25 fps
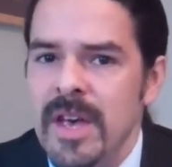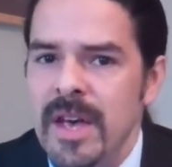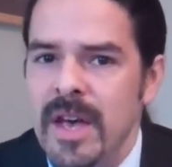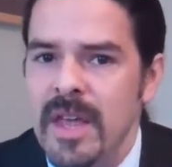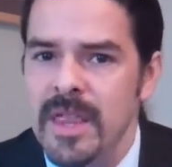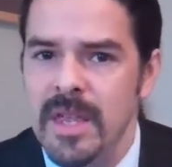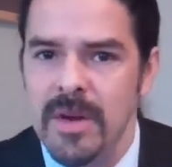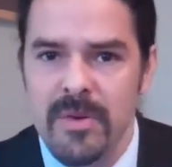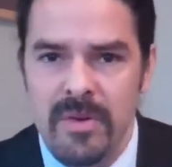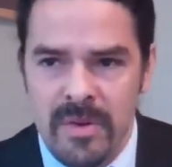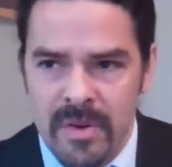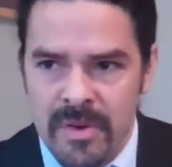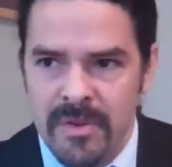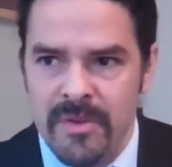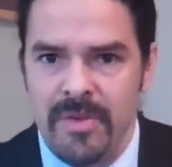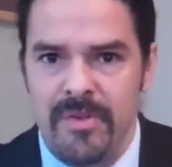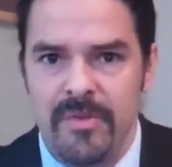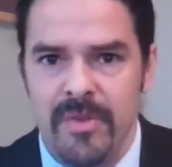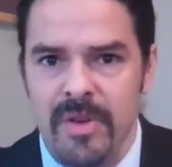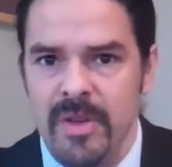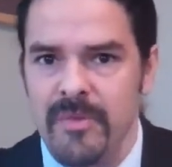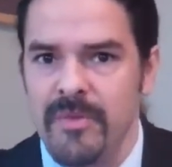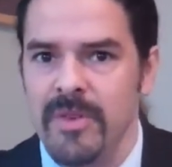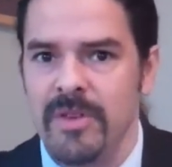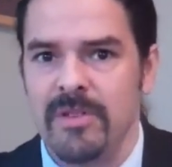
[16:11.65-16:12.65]
And there were
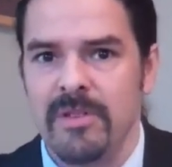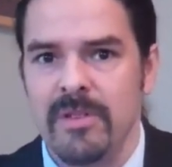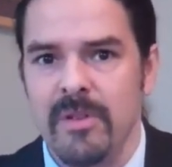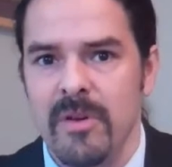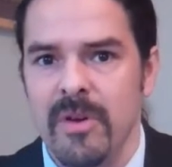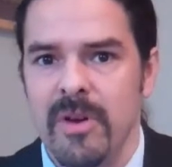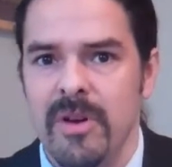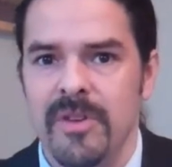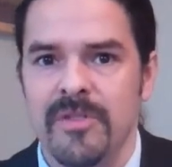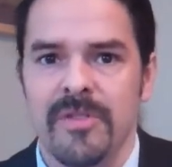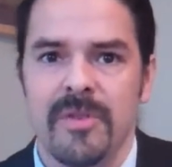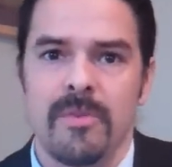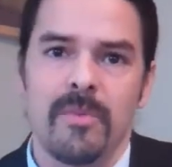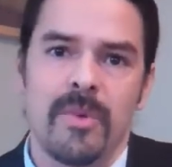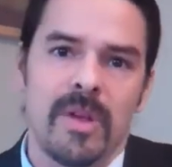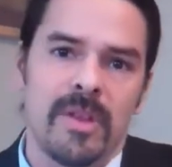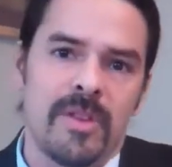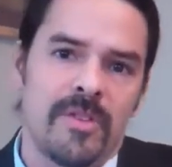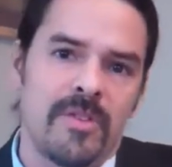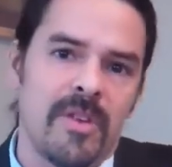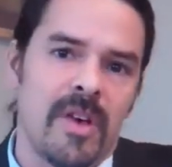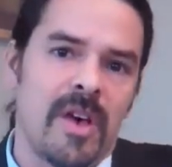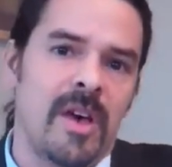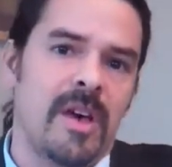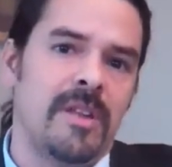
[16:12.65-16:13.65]
3 of us lawyers on one
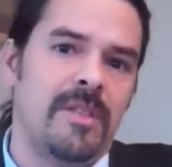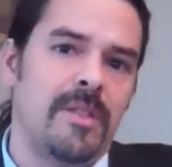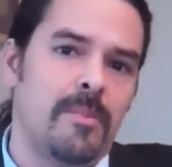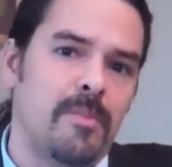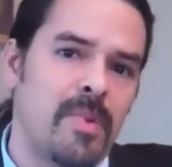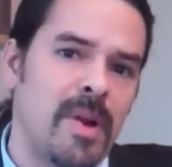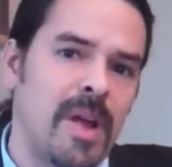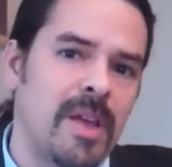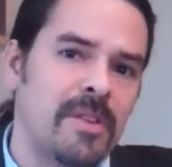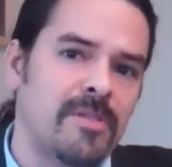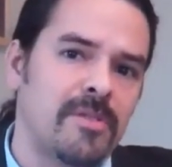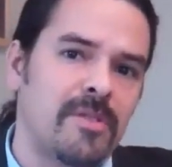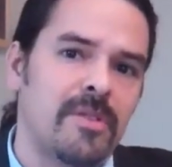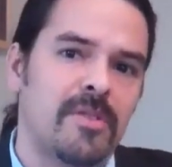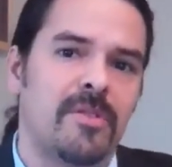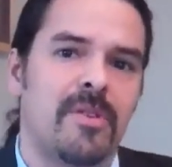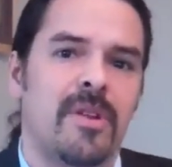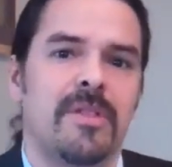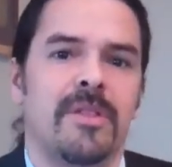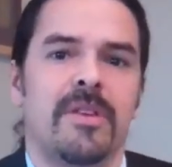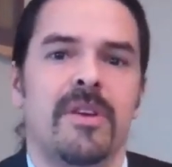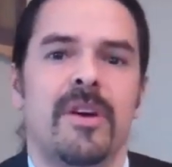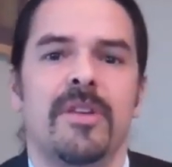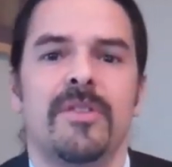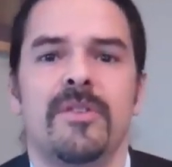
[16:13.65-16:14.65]
side, the prosecutor
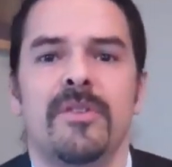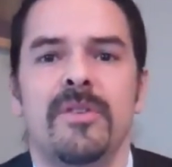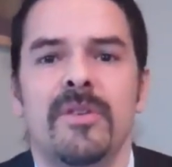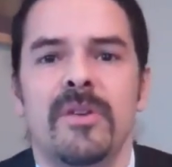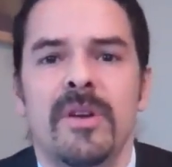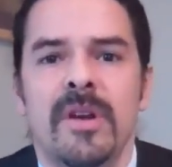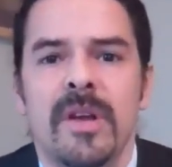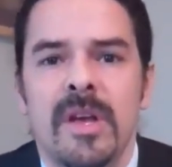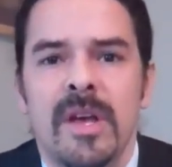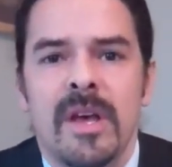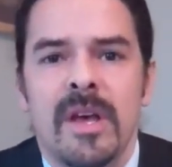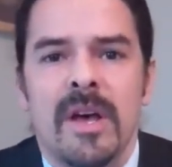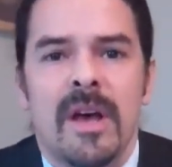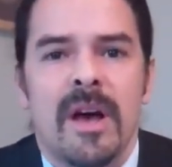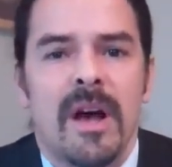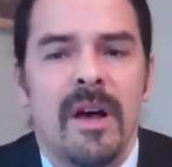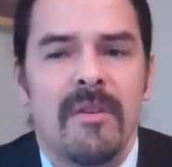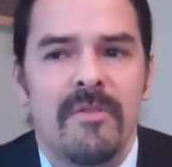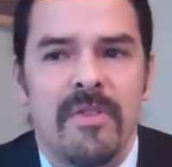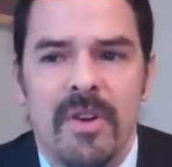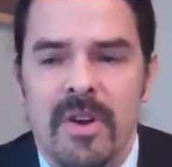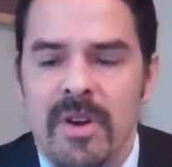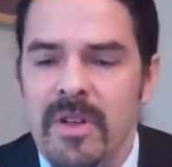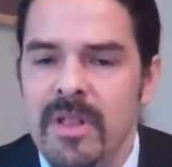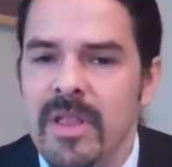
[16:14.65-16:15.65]
on the other, a
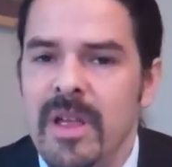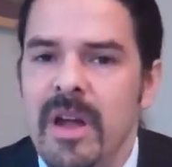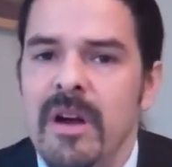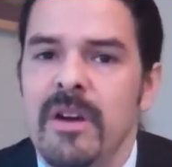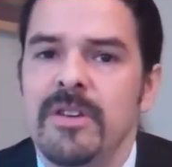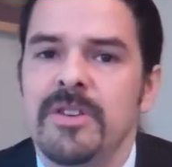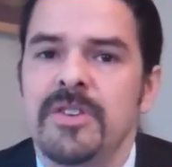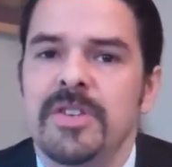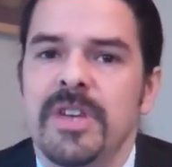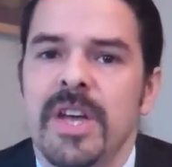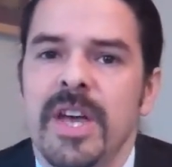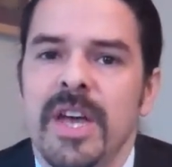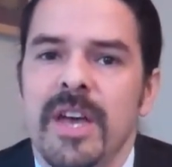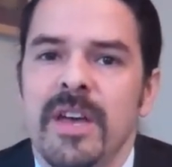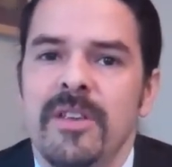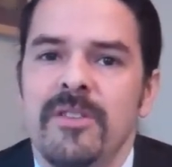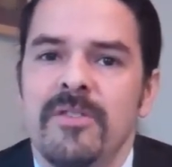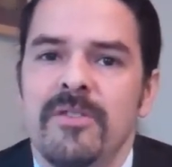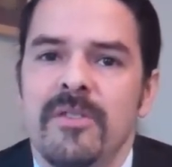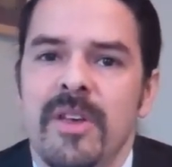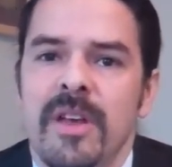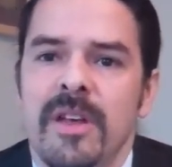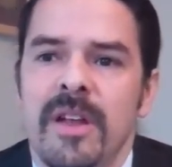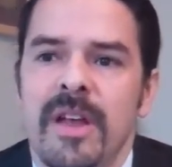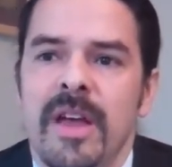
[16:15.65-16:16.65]
very large
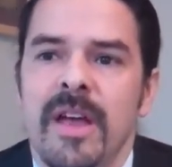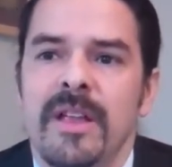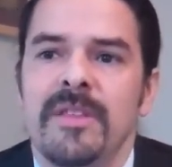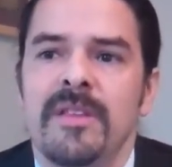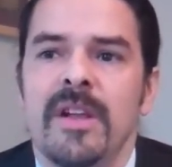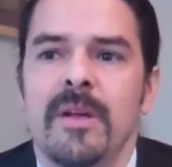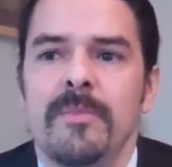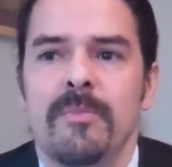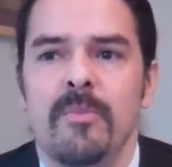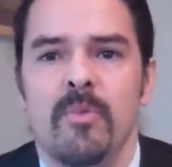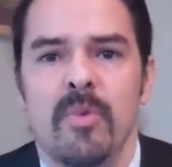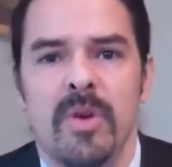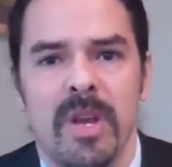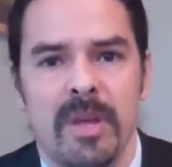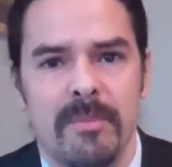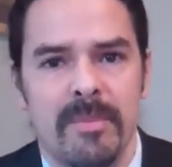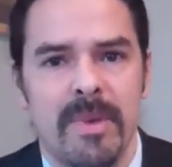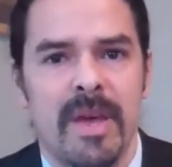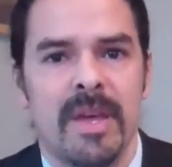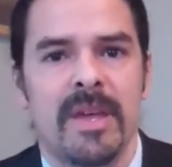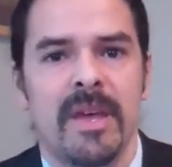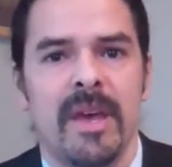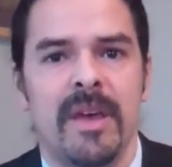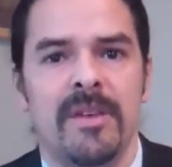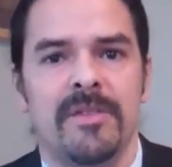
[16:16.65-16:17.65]
case, and I ended up winning
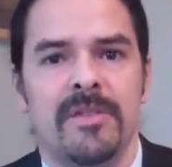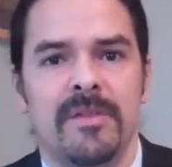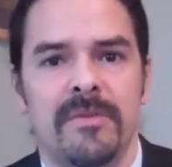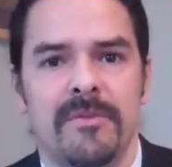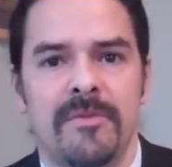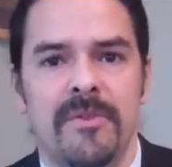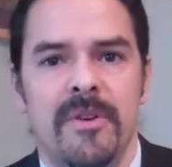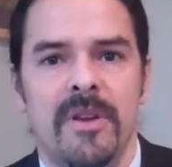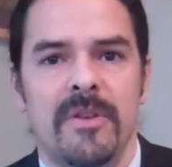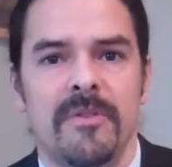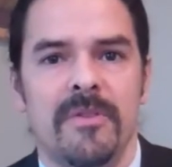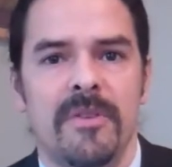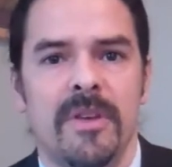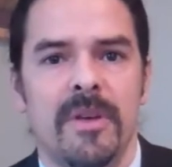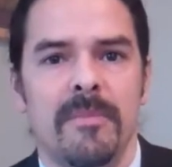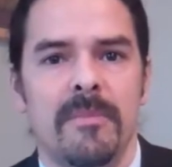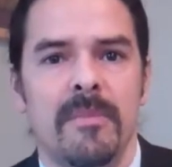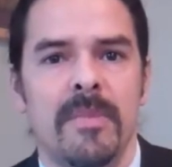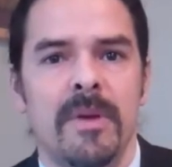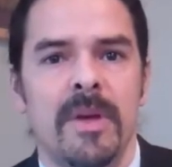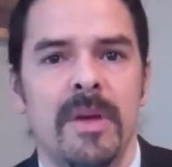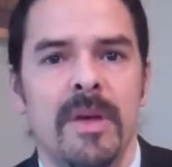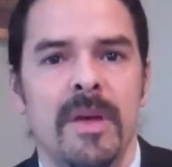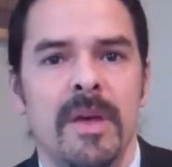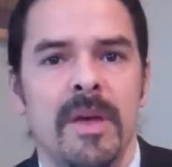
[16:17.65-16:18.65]
my case in front of him.